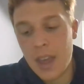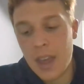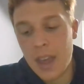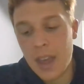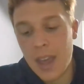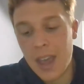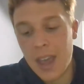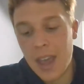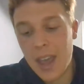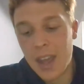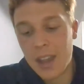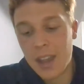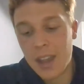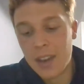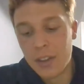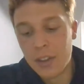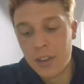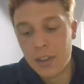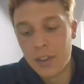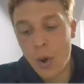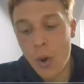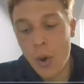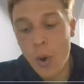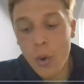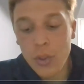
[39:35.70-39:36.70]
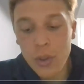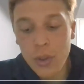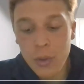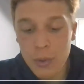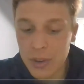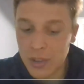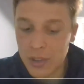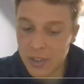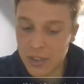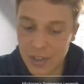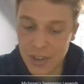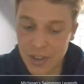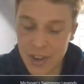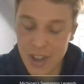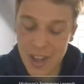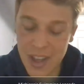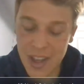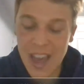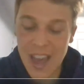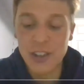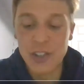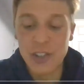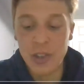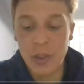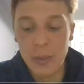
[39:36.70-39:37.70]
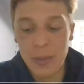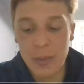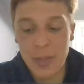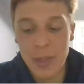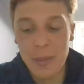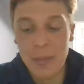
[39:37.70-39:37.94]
And the only reason, actually,